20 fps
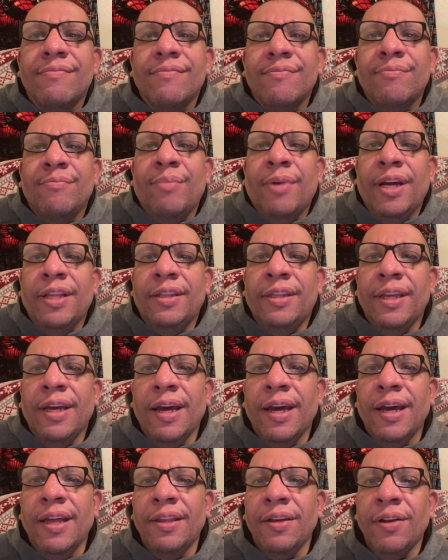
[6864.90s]
But
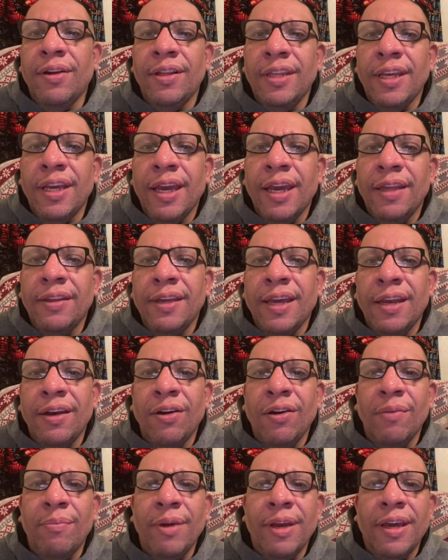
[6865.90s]
the only thing is, I
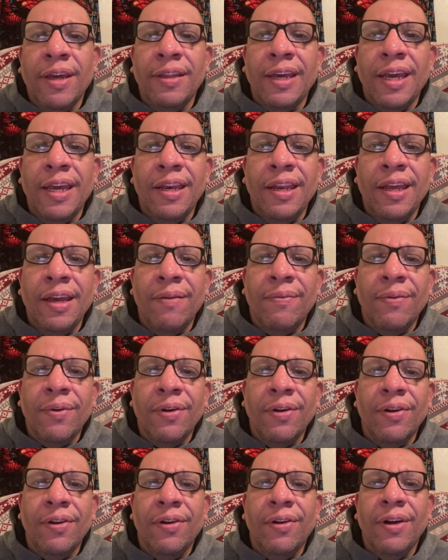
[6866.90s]
know because I
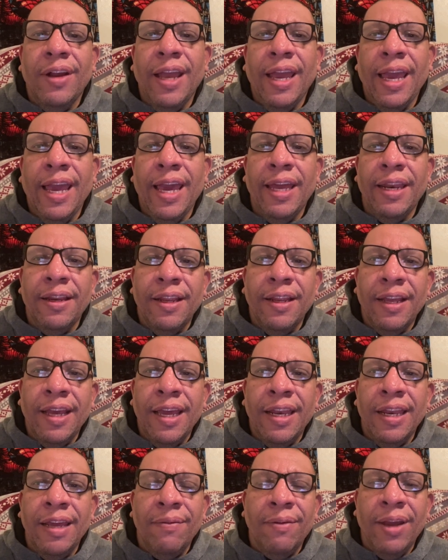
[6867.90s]
never had
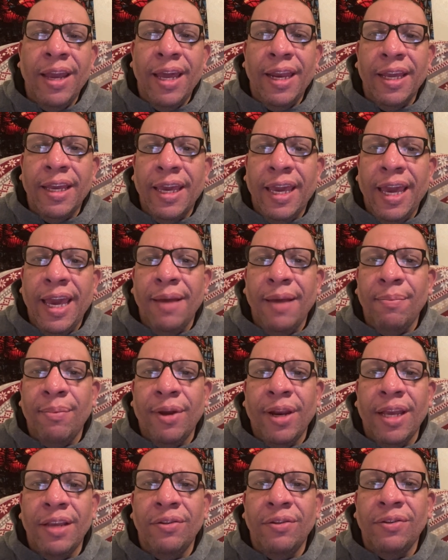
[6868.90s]
a cat, but
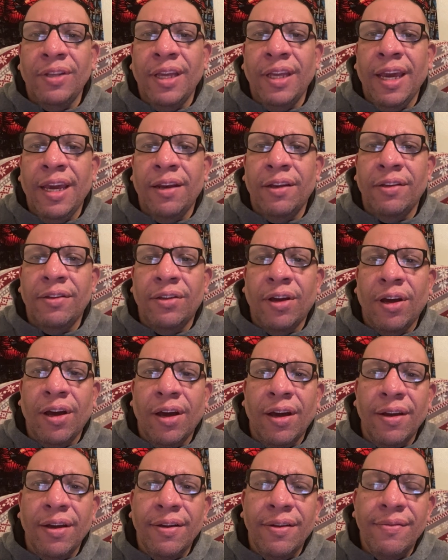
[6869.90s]
I usually had a
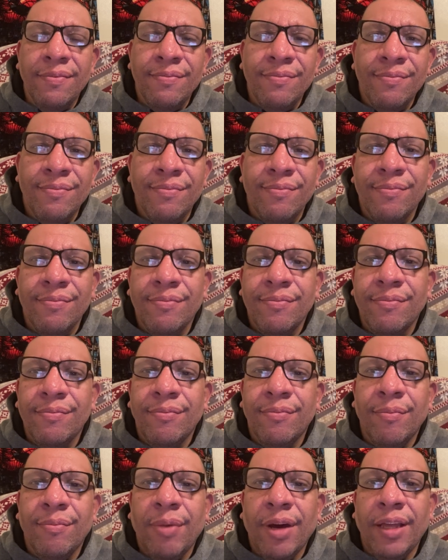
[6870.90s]
dog.
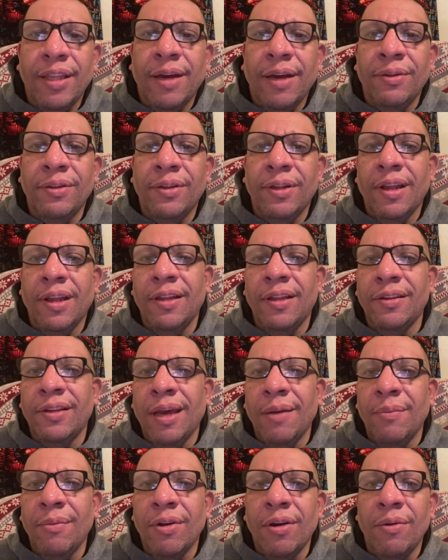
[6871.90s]
But that was a long
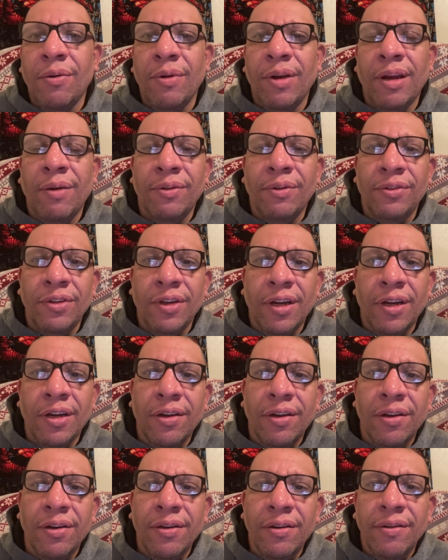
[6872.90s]
time ago when I was
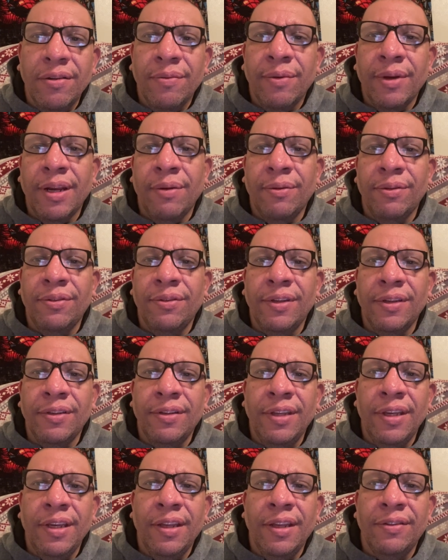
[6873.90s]
younger. When I was
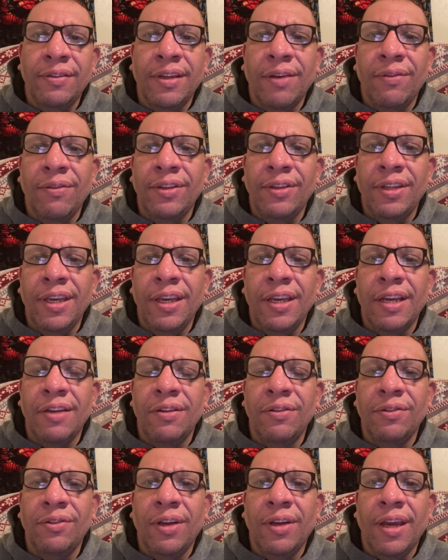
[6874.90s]
16 and 17, I
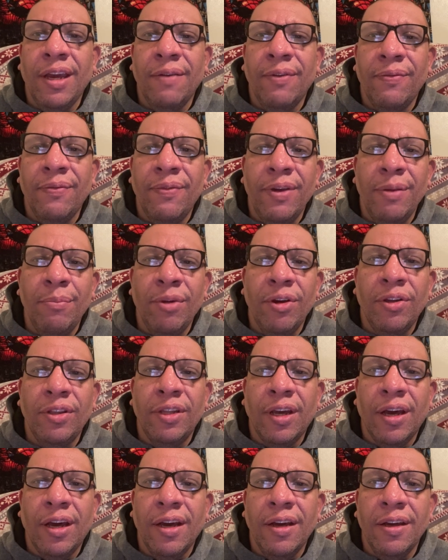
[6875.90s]
used to have a female
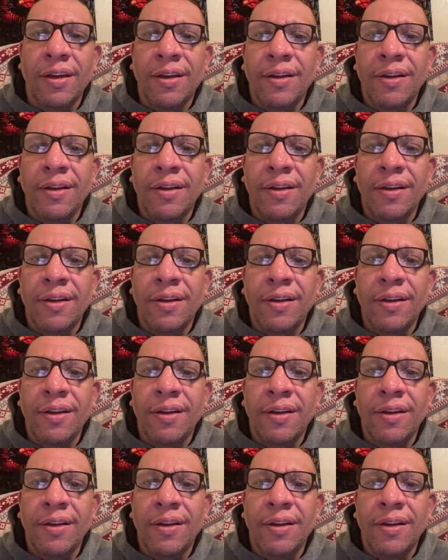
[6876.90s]
dog.